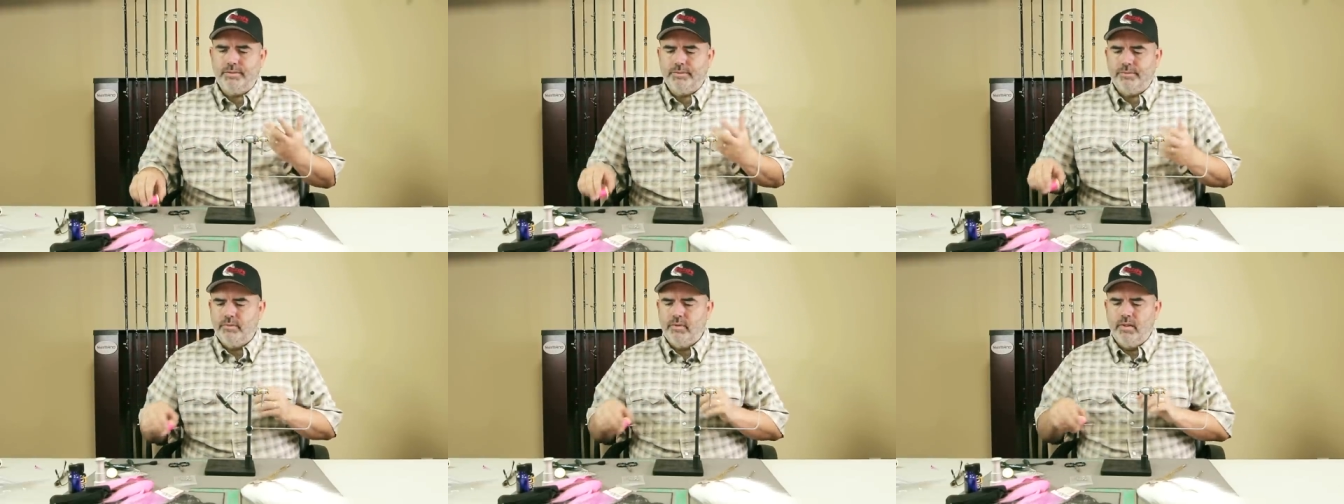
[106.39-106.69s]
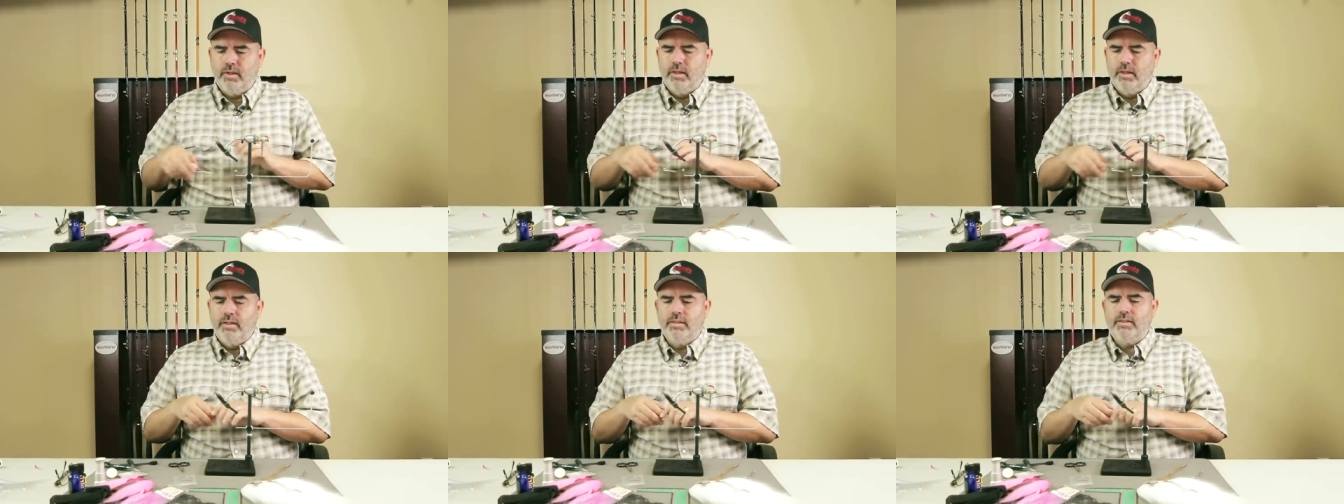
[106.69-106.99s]
and
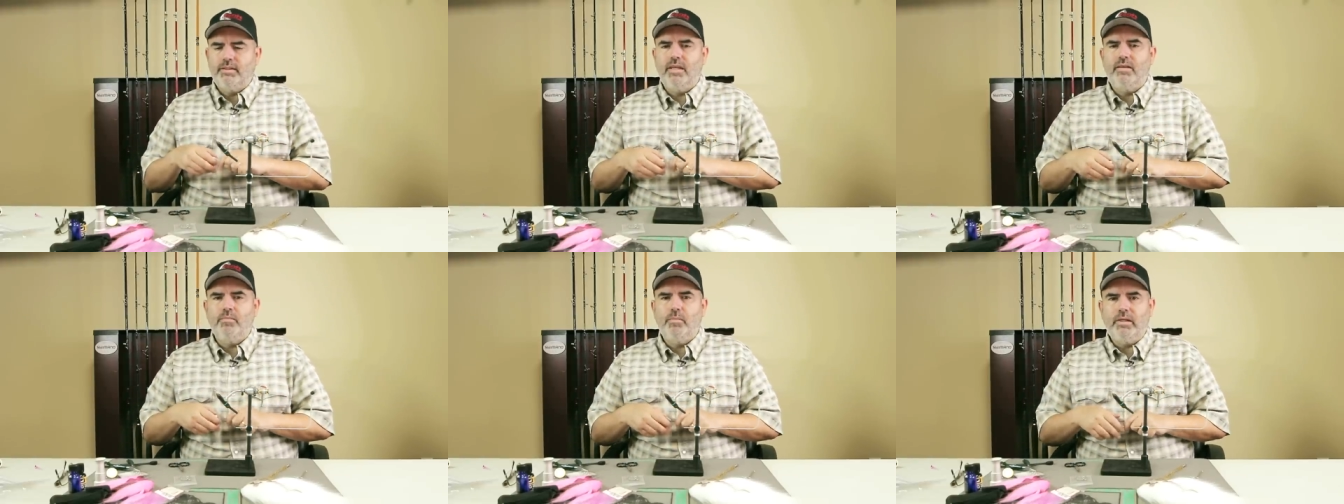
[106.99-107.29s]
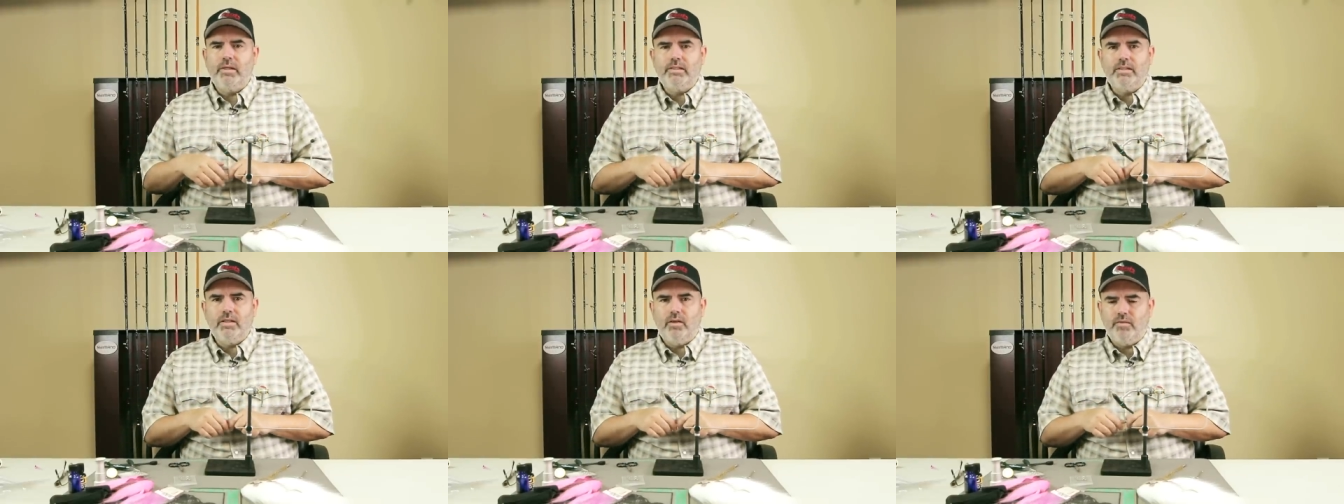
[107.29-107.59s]
save
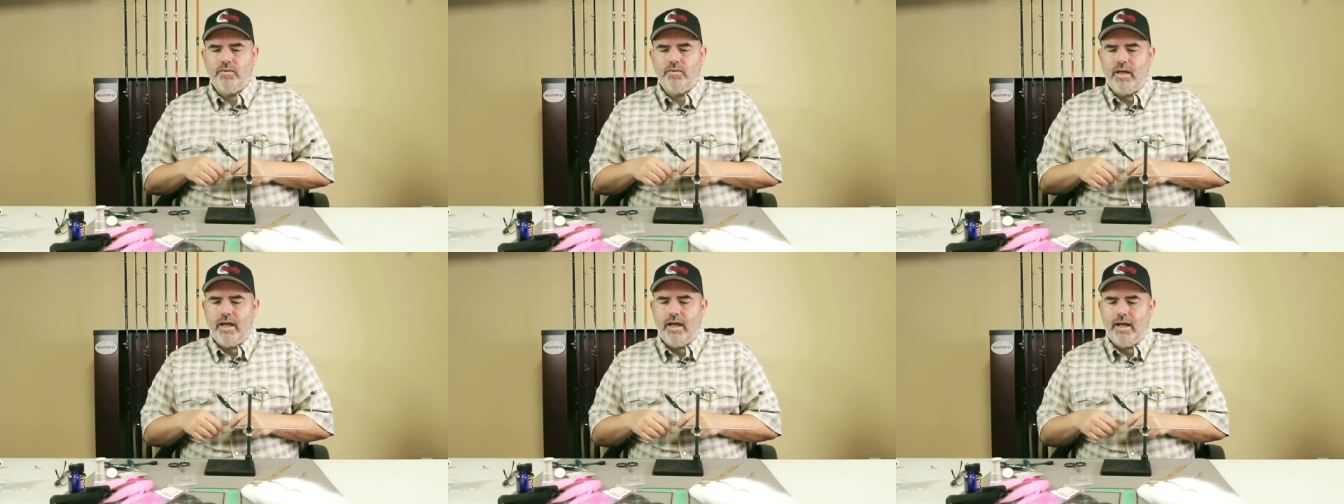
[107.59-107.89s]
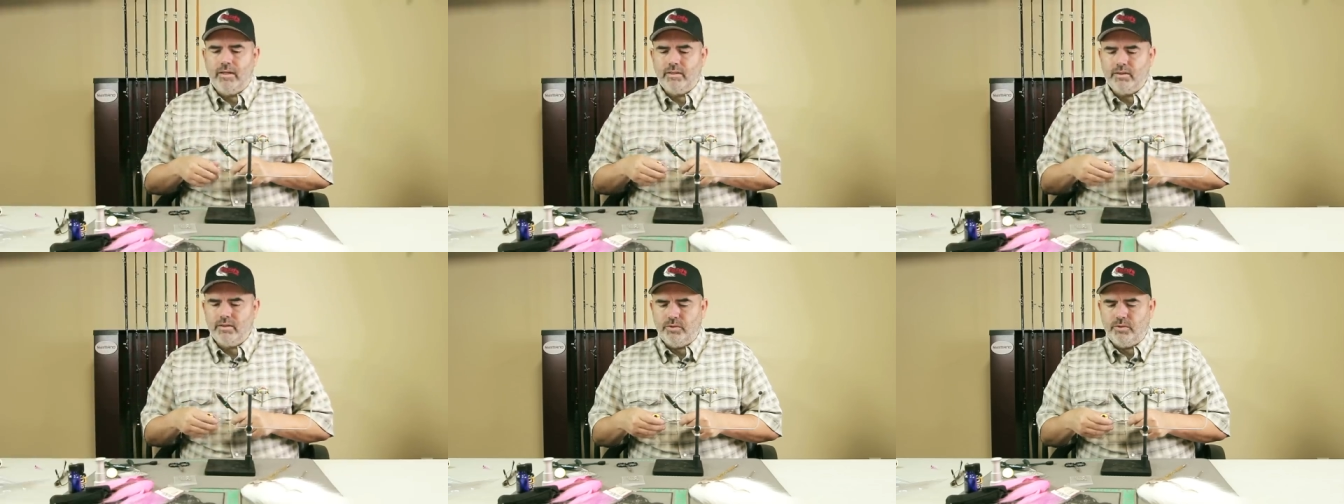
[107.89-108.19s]
myself the
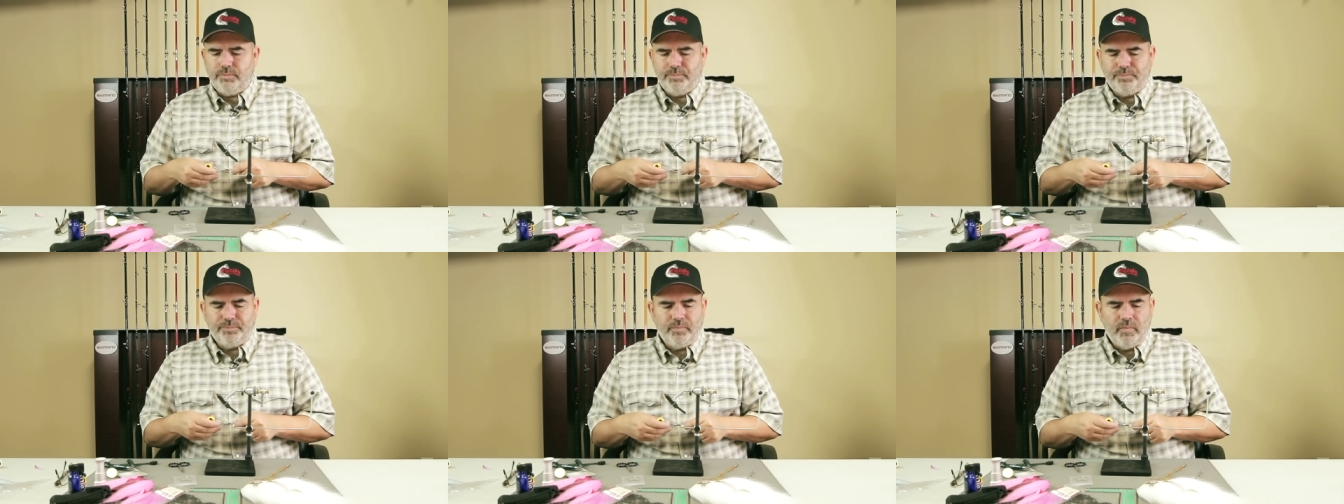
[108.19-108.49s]
hassle.